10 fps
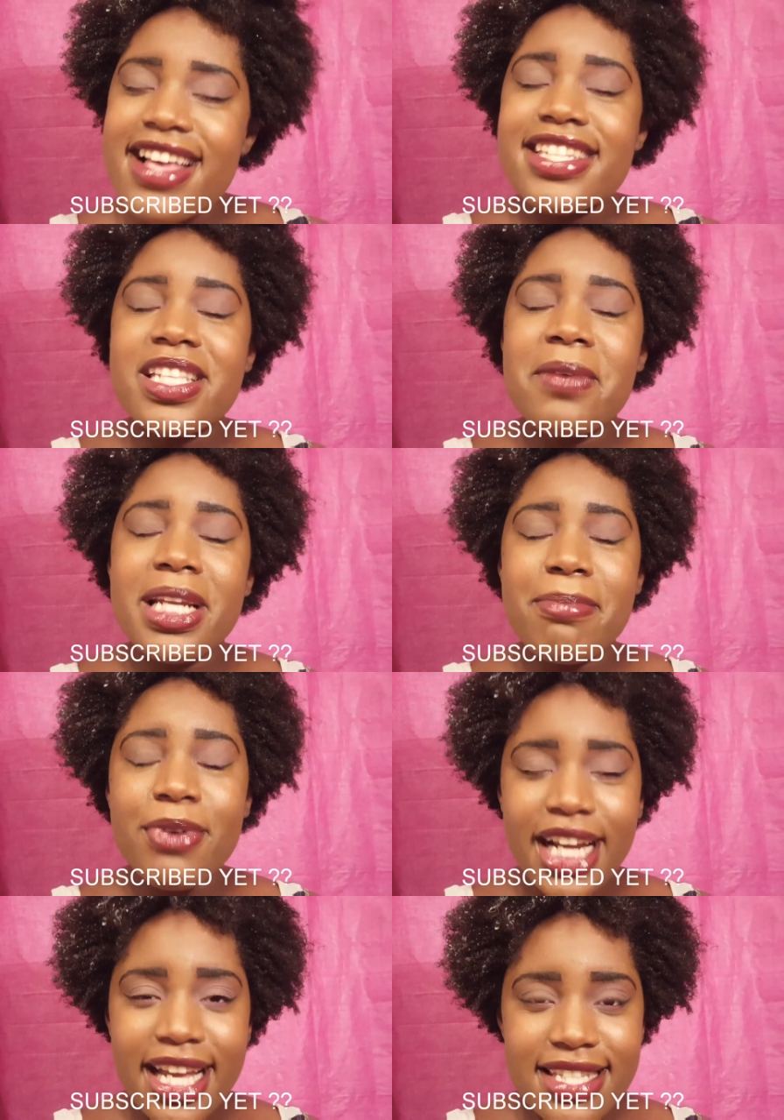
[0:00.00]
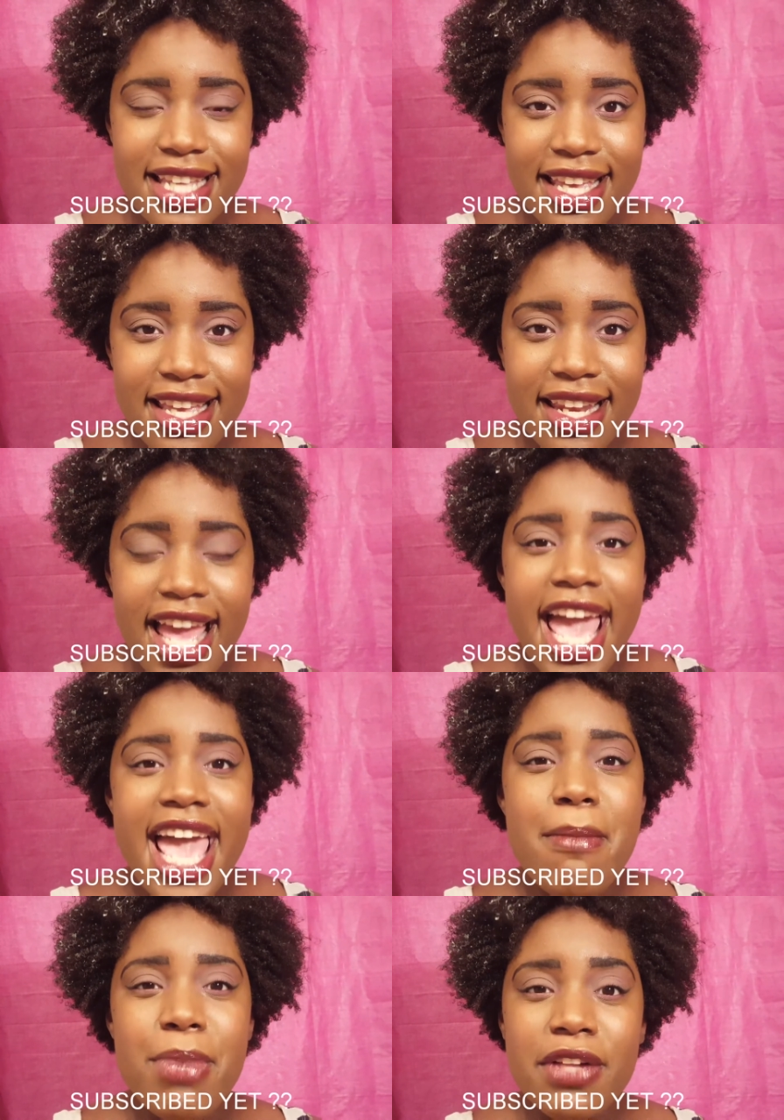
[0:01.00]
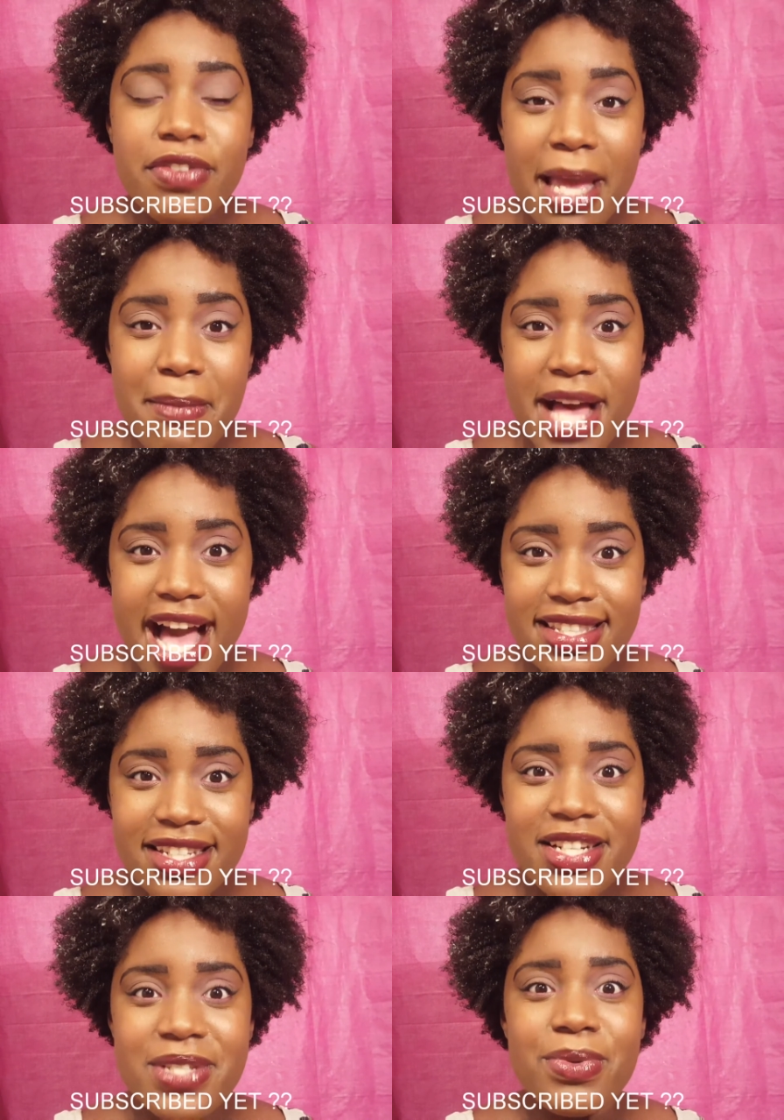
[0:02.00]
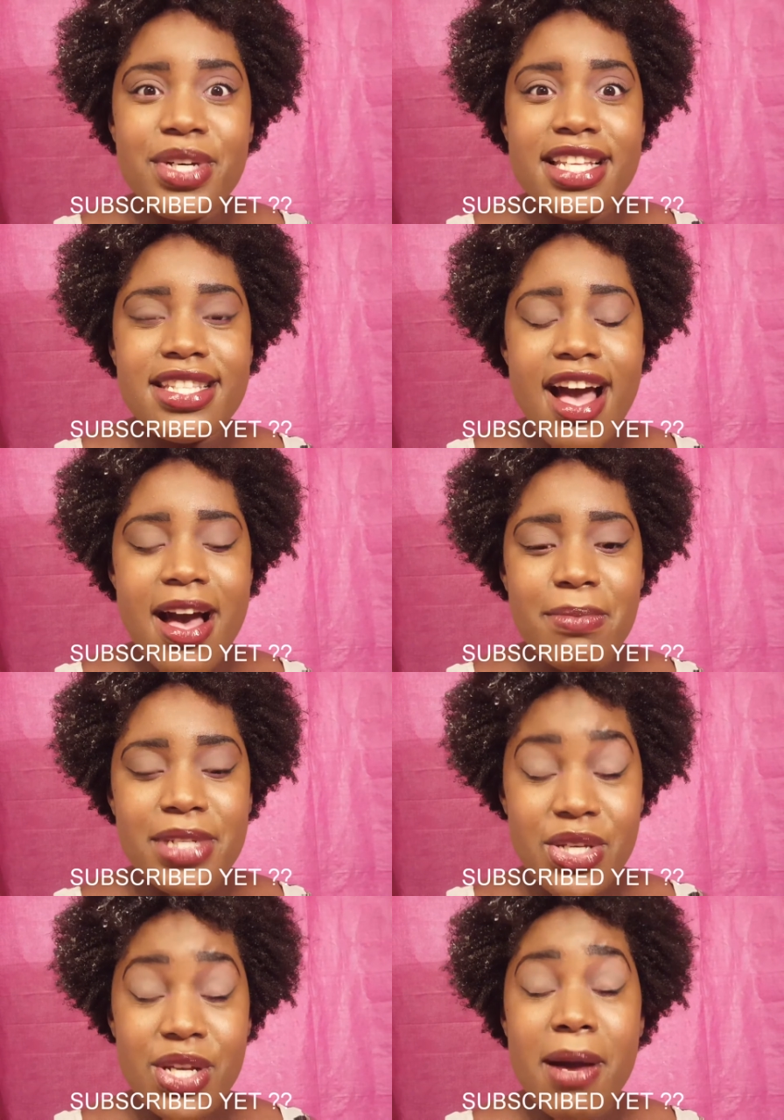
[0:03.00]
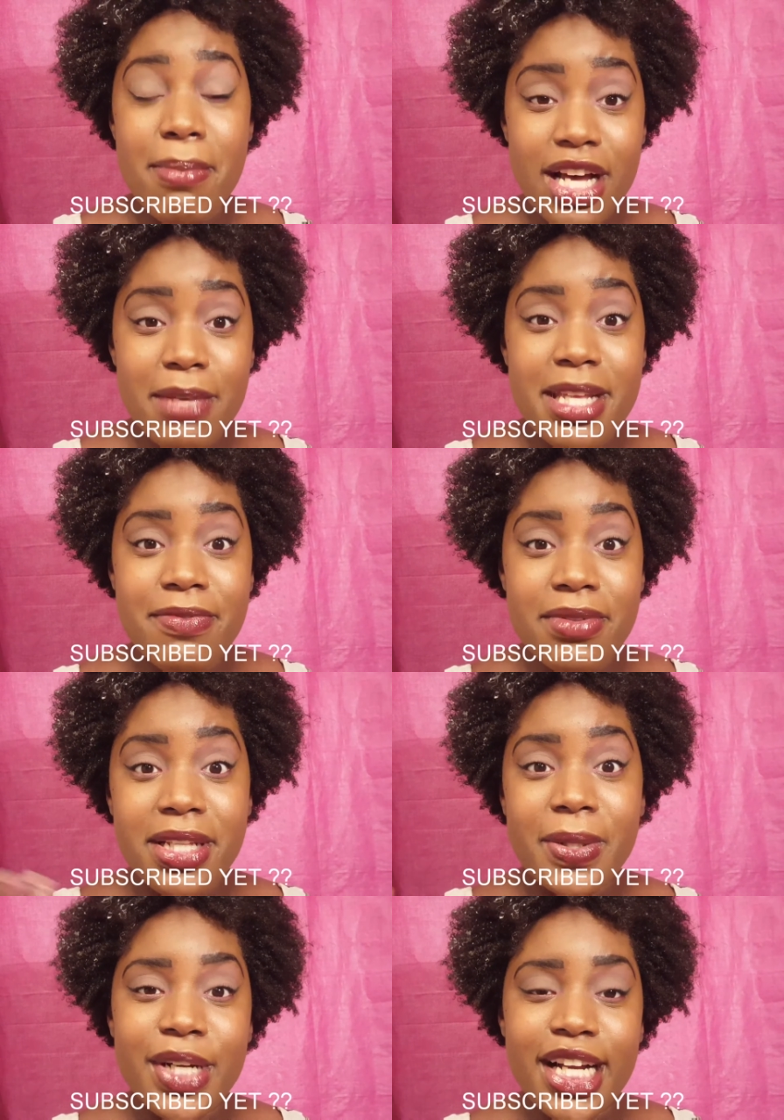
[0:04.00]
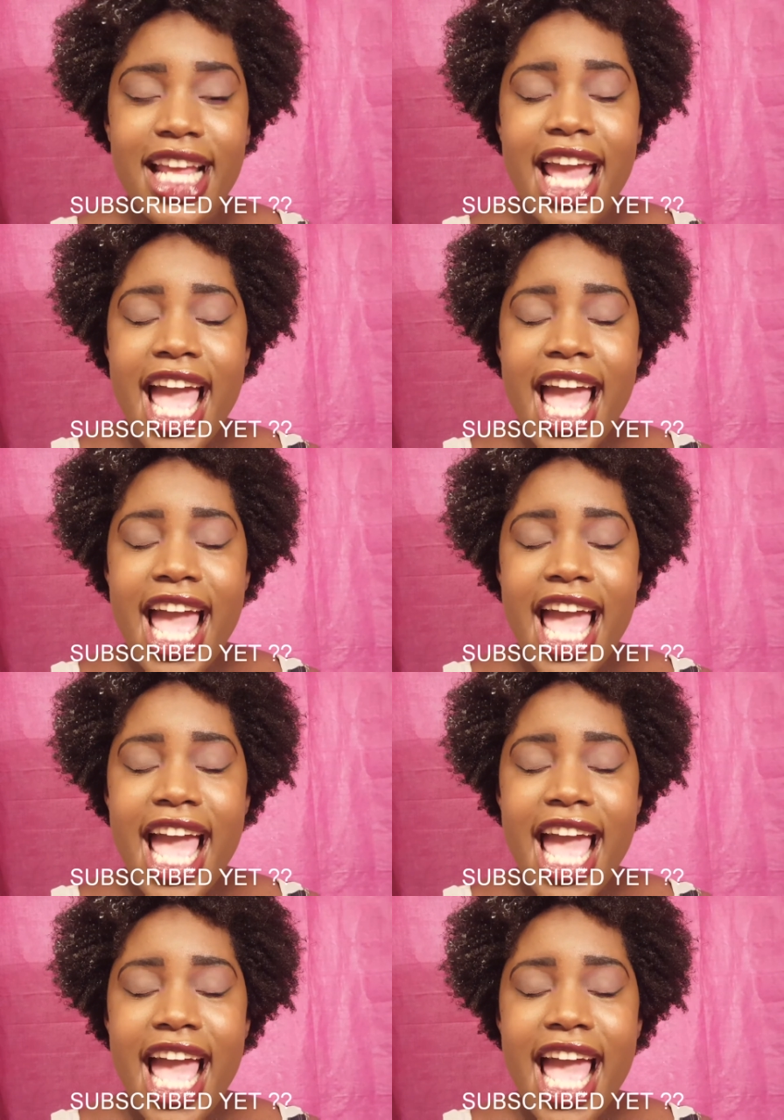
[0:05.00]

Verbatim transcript: So I'm going to pray us in. And Butterfly Ambassadors was um, bestowed upon me from the Lord.